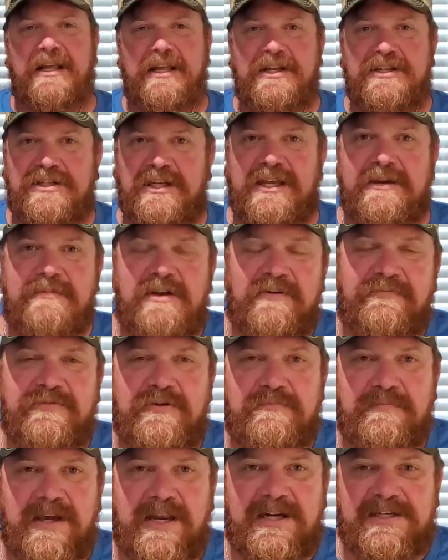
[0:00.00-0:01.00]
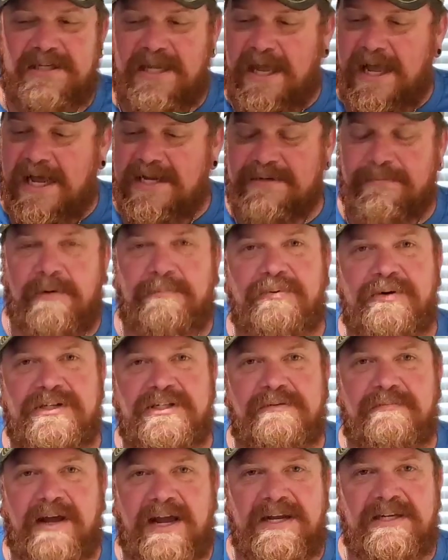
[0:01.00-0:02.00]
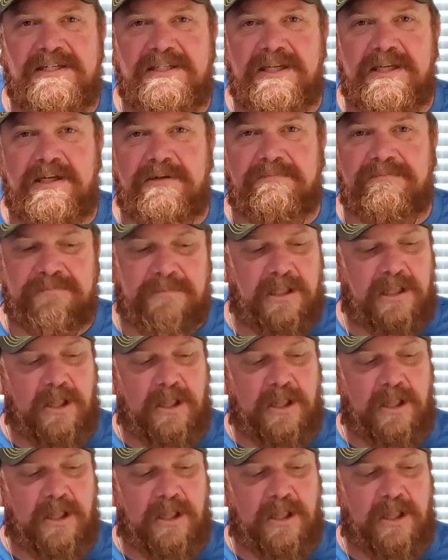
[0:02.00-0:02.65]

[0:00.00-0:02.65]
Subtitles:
So give me a few minutes, guys. I'm gonna put some ice in them.